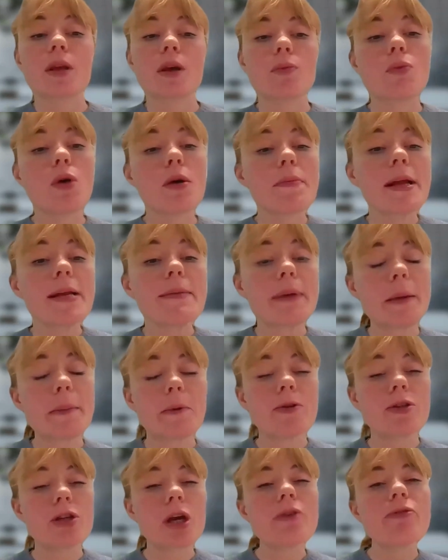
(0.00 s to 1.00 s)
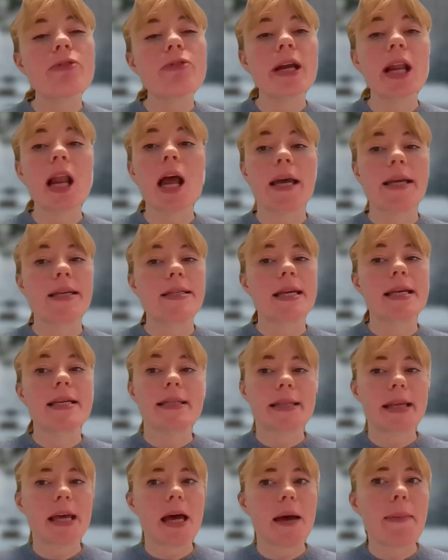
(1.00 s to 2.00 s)
What many people don't realise
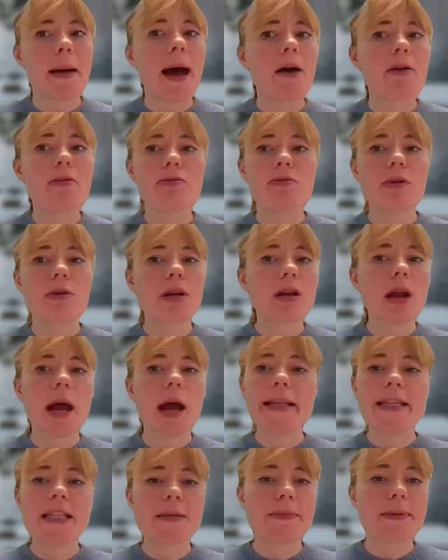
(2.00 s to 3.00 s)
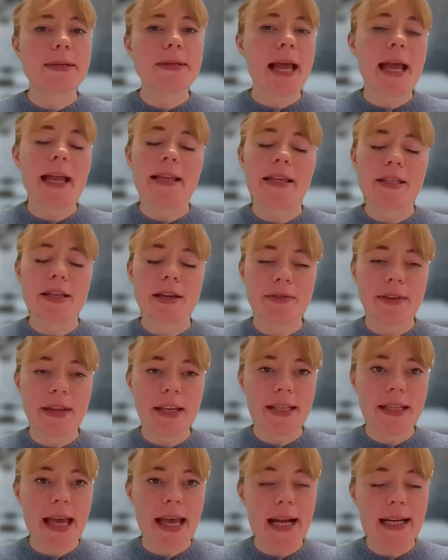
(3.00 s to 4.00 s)
is that about 90% of
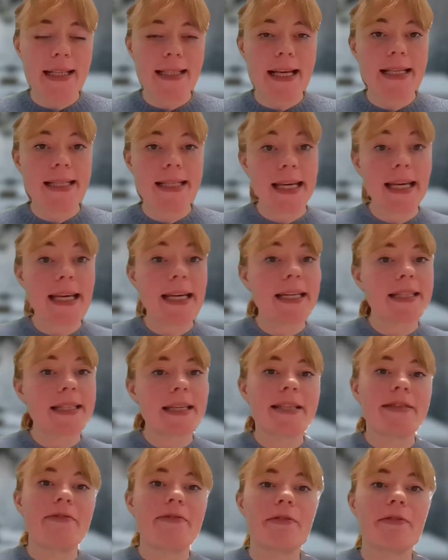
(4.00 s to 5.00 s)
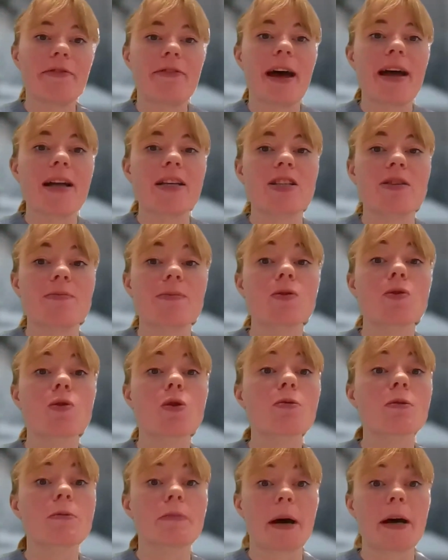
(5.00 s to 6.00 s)
this excess heat is in fact
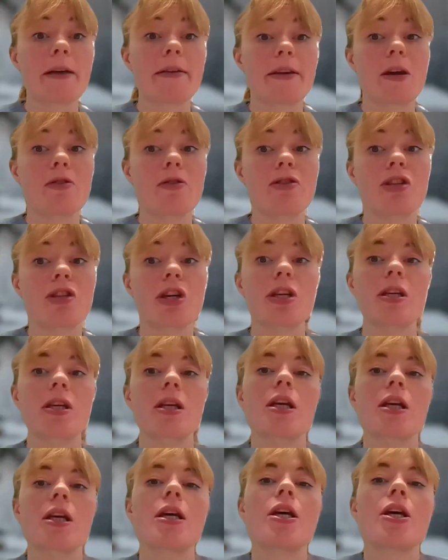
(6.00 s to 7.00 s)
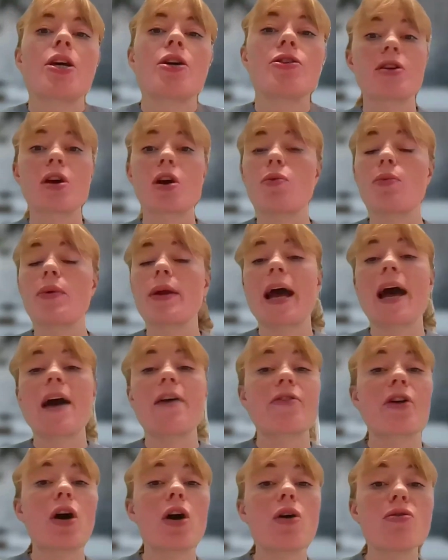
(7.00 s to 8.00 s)
absorbed by the ocean. So we
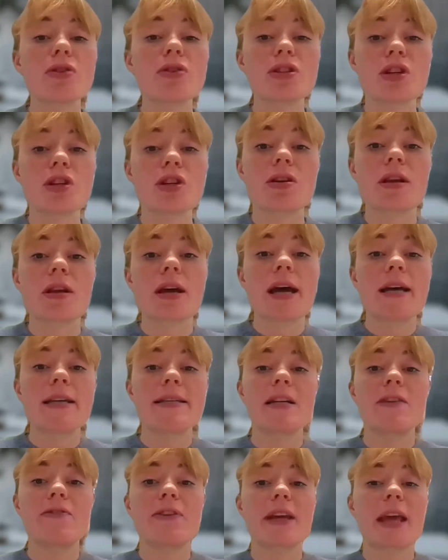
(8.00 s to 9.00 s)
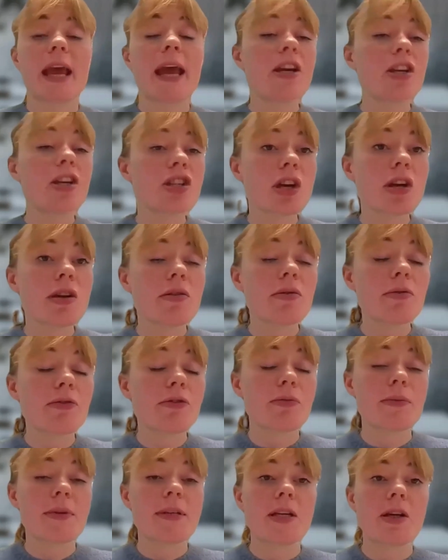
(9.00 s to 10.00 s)
have ocean acidification
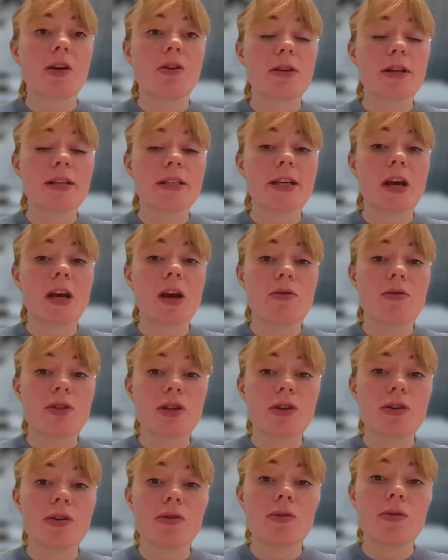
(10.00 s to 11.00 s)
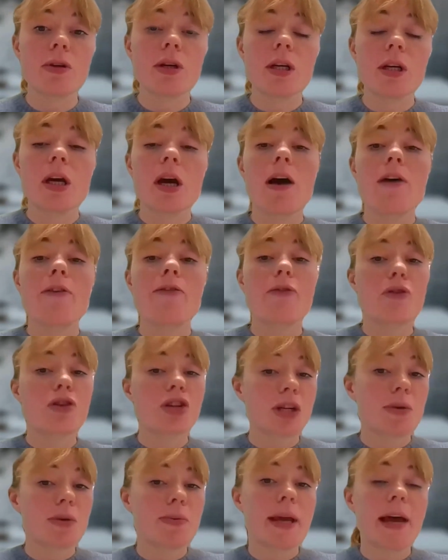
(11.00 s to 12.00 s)
from this increased CO2.
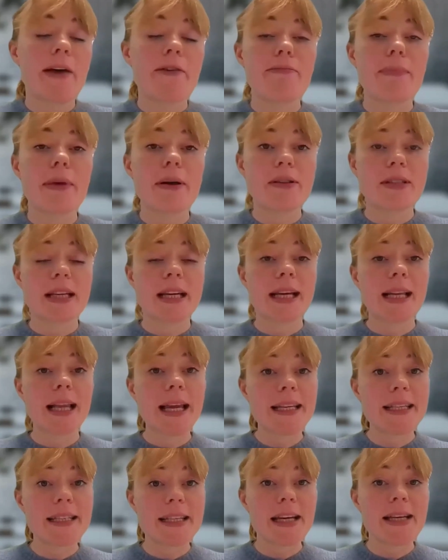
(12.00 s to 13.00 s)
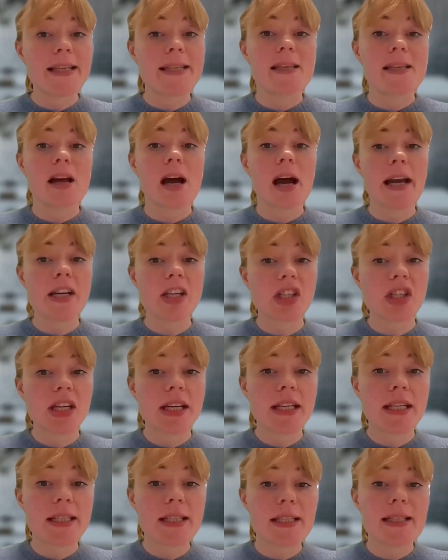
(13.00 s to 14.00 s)
Unfortunately, we have melting glaciers and ice
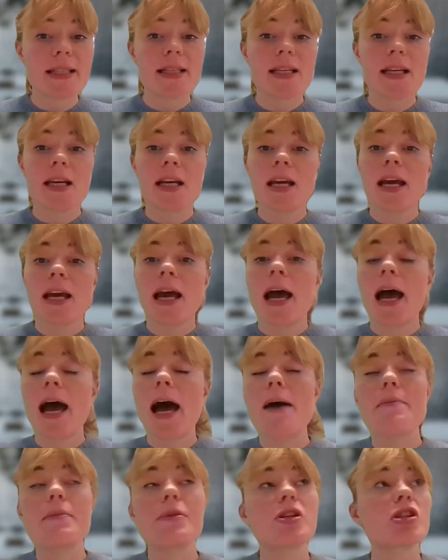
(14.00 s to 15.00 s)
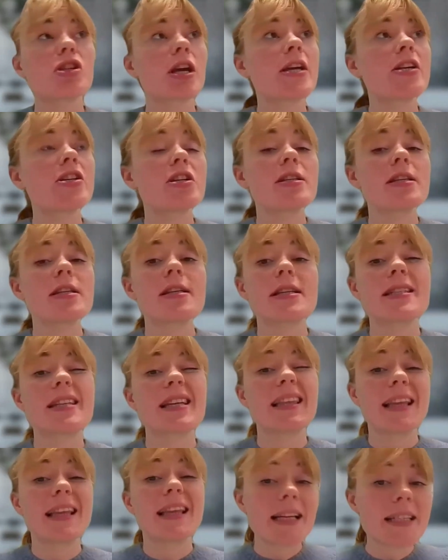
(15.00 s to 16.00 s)
sheets, changes in the
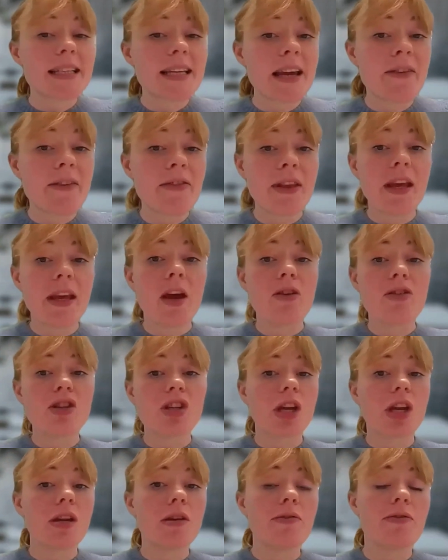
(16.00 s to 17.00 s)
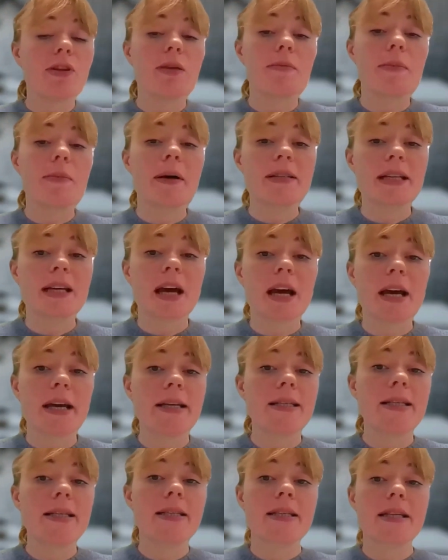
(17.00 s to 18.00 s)
salinity of the ocean from the melting
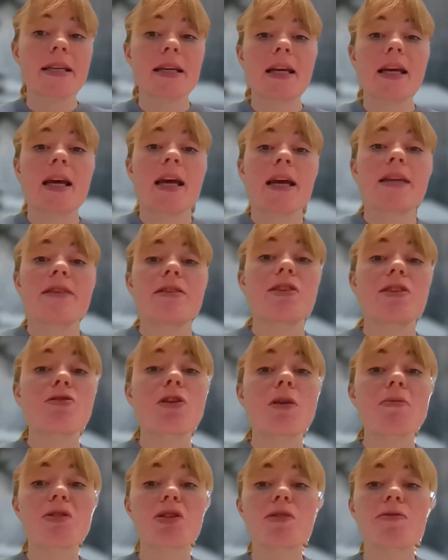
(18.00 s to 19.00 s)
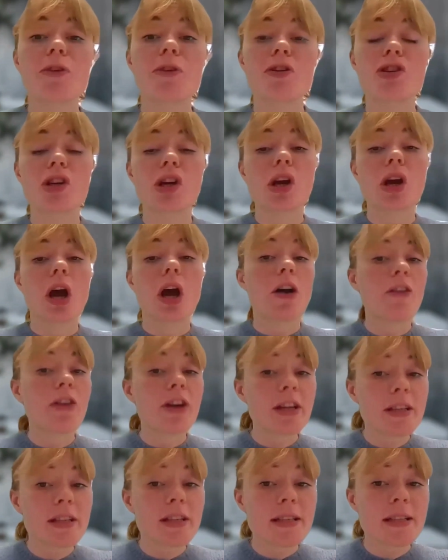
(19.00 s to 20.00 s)
ice, disruption of ocean
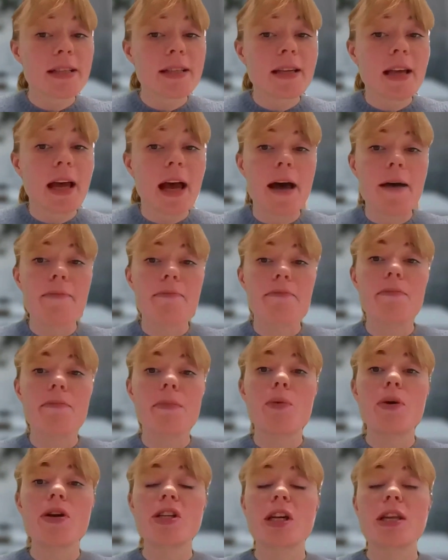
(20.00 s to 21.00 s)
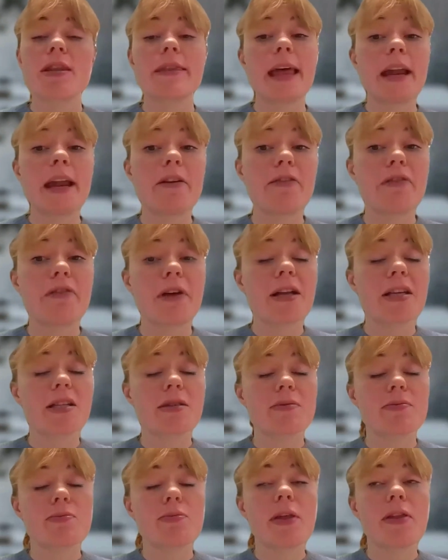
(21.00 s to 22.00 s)
currents, which can then
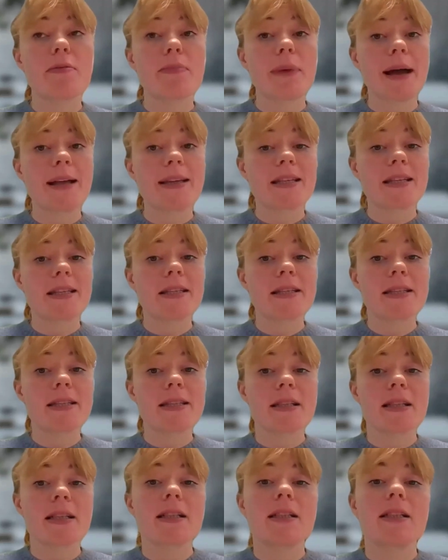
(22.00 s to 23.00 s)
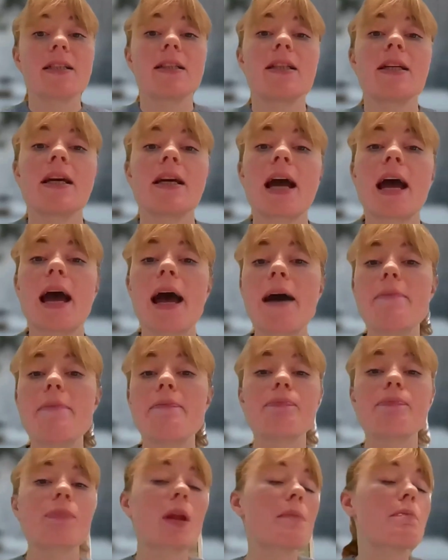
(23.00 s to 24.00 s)
affect weather patterns,
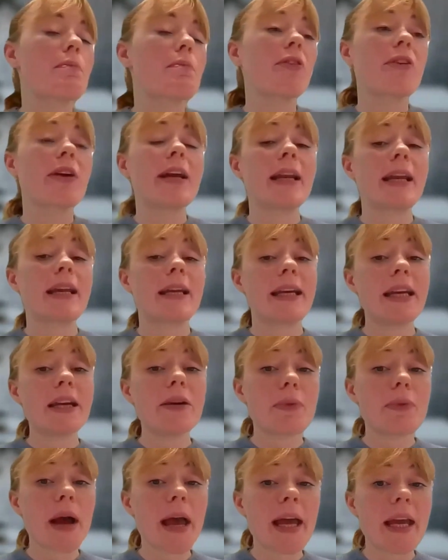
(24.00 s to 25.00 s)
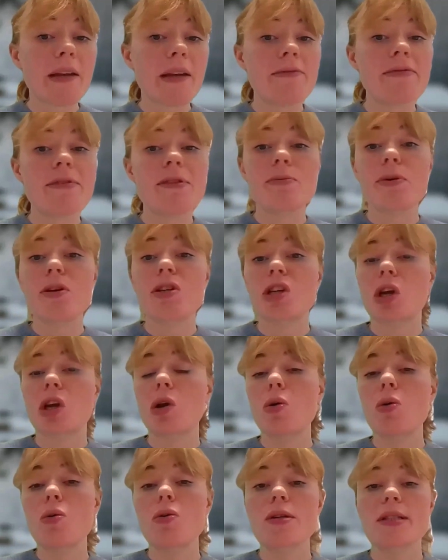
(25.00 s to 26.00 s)
marine heat waves, which
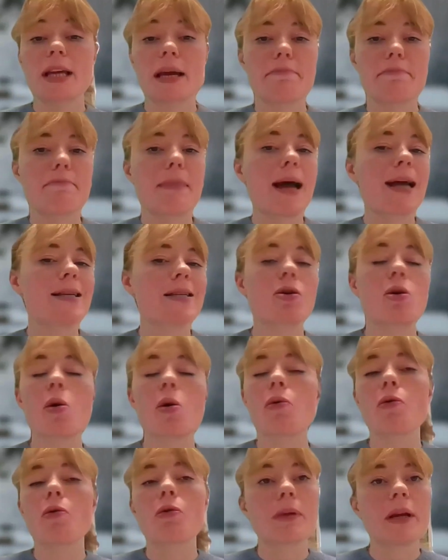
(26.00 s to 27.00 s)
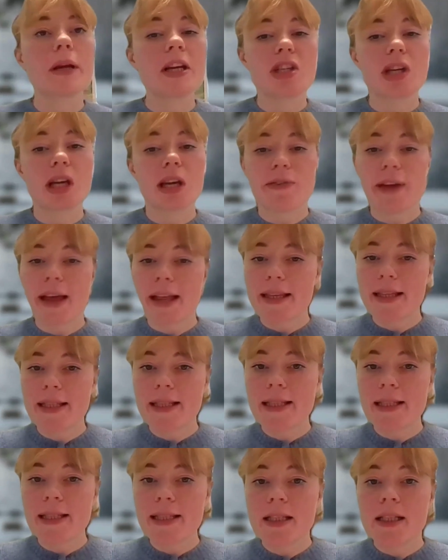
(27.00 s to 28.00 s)
can cause mass coral bleaching
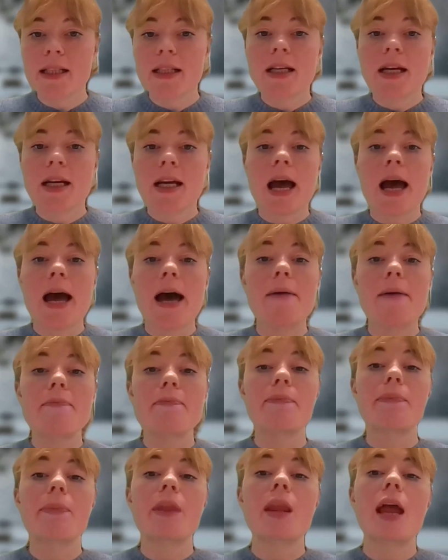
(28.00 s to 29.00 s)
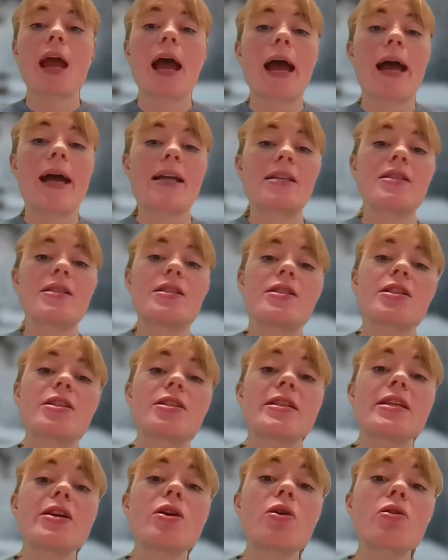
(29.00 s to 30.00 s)
events, and
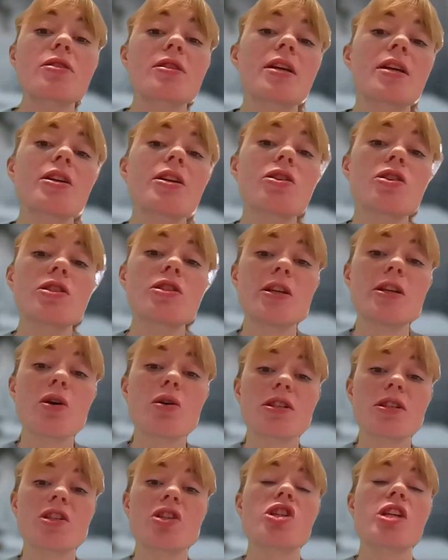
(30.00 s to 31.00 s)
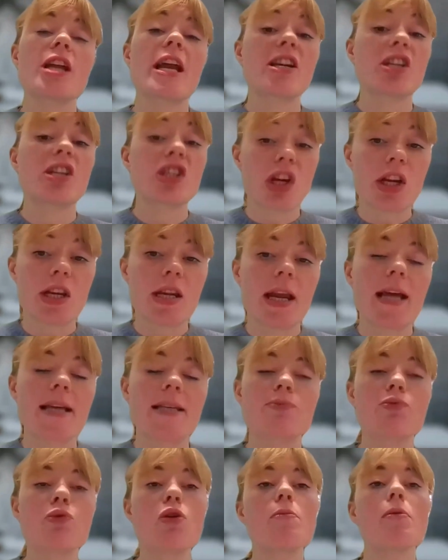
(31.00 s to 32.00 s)
deoxygenation
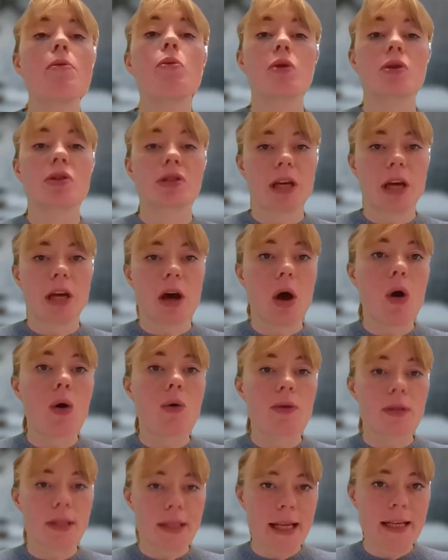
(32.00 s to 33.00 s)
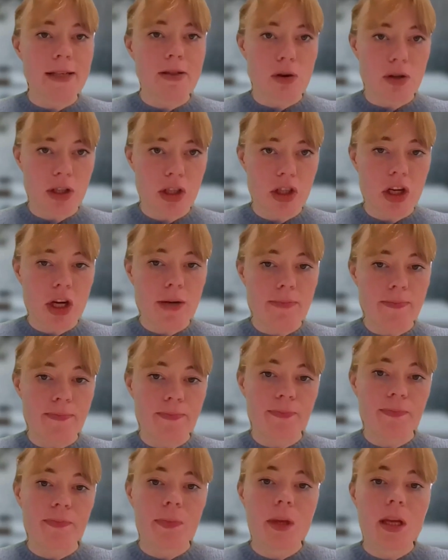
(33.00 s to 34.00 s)
as warmer water holds less
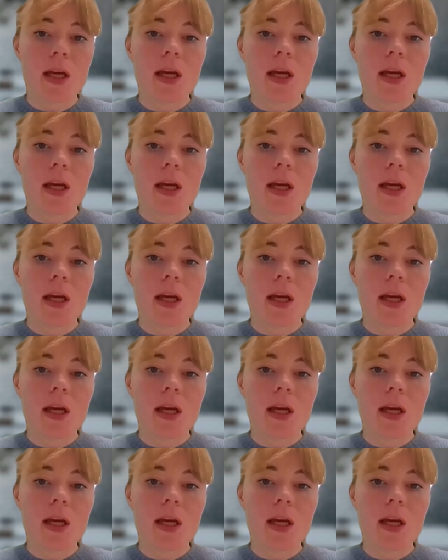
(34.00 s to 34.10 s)
oxygen.